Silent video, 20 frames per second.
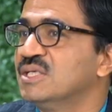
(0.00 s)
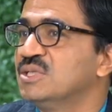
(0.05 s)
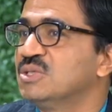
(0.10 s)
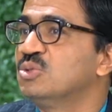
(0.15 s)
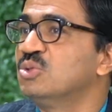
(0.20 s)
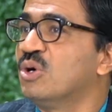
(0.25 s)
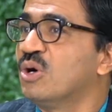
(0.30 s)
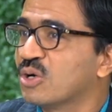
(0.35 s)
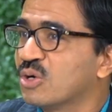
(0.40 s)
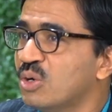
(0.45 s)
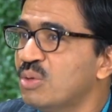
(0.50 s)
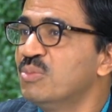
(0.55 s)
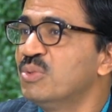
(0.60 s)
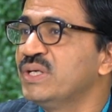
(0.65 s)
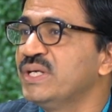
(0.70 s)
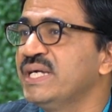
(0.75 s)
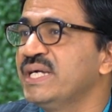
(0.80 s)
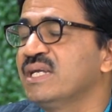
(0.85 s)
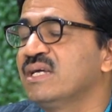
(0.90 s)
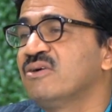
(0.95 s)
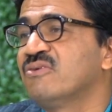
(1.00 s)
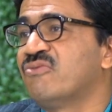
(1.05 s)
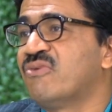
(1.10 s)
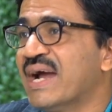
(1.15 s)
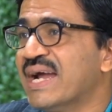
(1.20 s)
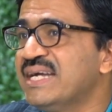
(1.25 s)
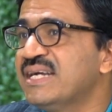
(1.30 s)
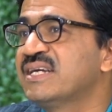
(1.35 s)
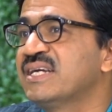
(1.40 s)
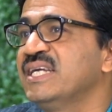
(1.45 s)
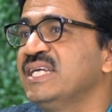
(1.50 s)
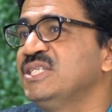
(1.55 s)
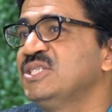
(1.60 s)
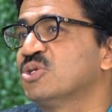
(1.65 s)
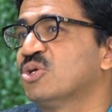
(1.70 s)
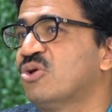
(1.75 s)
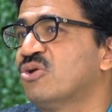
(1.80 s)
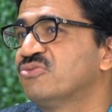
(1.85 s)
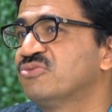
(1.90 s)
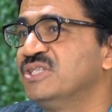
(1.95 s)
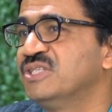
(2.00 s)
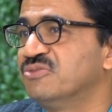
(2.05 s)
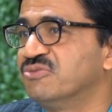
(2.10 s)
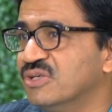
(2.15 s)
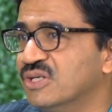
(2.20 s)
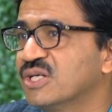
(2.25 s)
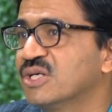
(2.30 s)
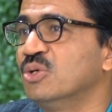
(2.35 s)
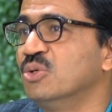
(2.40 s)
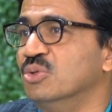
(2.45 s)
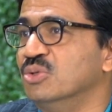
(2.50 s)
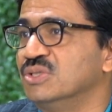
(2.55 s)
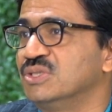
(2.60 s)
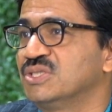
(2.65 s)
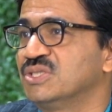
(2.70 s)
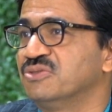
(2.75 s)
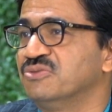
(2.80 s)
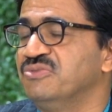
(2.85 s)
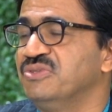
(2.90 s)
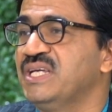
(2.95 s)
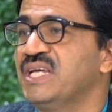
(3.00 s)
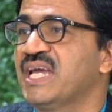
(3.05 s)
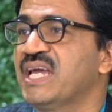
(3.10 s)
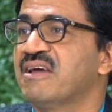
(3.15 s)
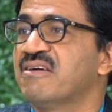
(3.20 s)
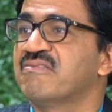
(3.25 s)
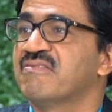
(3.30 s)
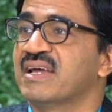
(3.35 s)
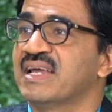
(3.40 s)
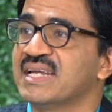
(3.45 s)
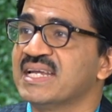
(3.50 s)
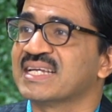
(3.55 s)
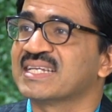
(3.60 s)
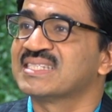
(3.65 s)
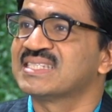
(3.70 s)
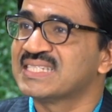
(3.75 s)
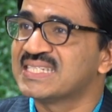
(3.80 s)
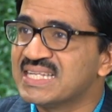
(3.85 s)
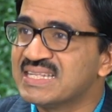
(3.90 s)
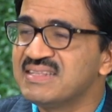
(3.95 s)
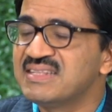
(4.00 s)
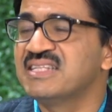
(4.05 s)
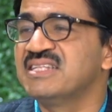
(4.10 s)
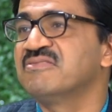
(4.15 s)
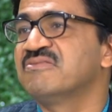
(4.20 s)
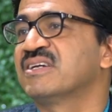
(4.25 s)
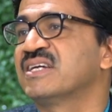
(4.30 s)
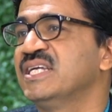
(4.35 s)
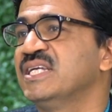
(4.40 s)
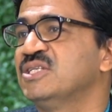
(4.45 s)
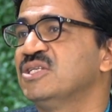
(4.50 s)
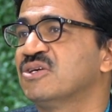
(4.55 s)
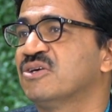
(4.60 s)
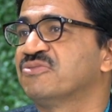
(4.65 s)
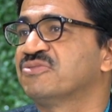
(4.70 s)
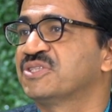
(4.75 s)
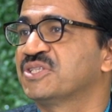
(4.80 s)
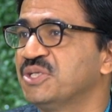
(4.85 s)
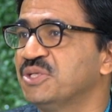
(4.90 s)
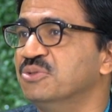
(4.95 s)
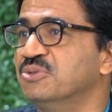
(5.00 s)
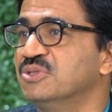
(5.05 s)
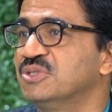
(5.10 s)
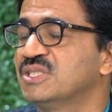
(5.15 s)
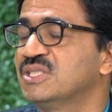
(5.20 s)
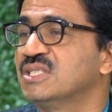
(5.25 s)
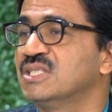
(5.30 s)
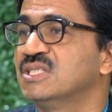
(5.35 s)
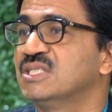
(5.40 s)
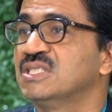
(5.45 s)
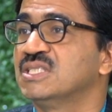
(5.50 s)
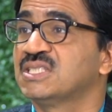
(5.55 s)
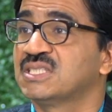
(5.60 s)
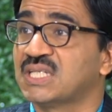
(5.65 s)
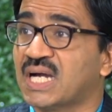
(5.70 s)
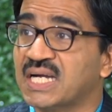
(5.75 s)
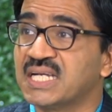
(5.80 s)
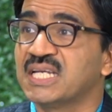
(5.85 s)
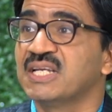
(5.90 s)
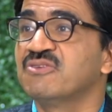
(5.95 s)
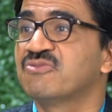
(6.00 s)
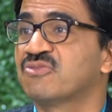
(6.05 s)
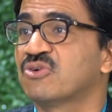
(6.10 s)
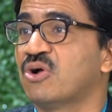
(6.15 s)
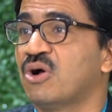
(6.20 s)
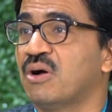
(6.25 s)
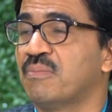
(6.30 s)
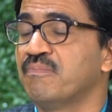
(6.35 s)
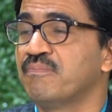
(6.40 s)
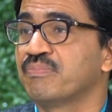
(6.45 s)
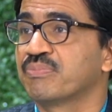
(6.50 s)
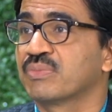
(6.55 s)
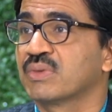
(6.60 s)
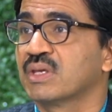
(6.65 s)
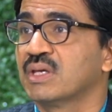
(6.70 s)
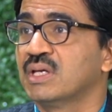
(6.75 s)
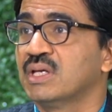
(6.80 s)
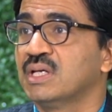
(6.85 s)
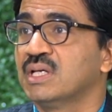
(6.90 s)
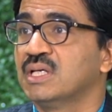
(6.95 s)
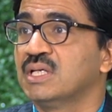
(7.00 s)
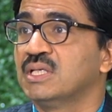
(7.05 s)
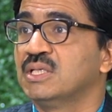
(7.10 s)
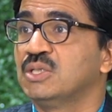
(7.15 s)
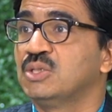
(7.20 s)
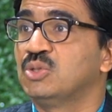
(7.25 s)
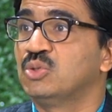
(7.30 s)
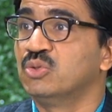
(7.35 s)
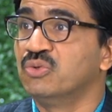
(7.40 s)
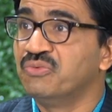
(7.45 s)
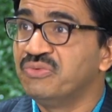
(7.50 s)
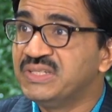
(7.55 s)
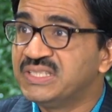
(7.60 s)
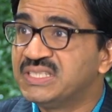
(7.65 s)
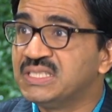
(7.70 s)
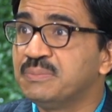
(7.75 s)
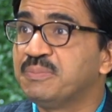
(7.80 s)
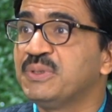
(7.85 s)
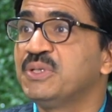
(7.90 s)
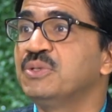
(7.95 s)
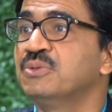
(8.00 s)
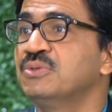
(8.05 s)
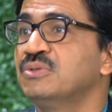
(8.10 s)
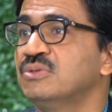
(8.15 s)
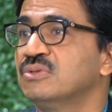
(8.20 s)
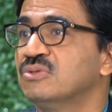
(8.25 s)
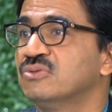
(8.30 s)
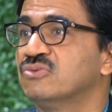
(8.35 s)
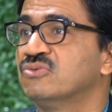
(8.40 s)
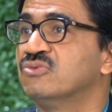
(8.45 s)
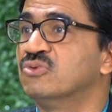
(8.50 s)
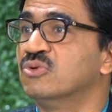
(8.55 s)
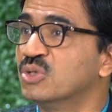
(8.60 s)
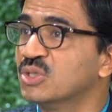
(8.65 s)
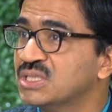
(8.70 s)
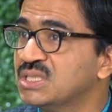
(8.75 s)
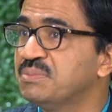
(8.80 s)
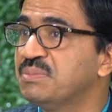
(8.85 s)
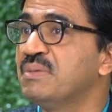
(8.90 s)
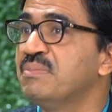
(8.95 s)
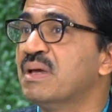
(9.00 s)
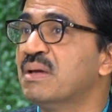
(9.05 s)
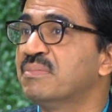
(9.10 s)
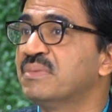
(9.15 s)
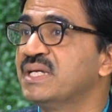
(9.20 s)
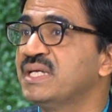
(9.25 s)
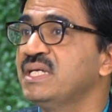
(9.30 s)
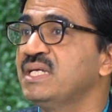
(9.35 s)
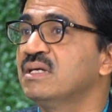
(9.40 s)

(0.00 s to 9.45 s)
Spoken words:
To accommodate a wide range of these workloads, we have an extensive range of SKUs starting from 2 vCPU, 4 GB memory,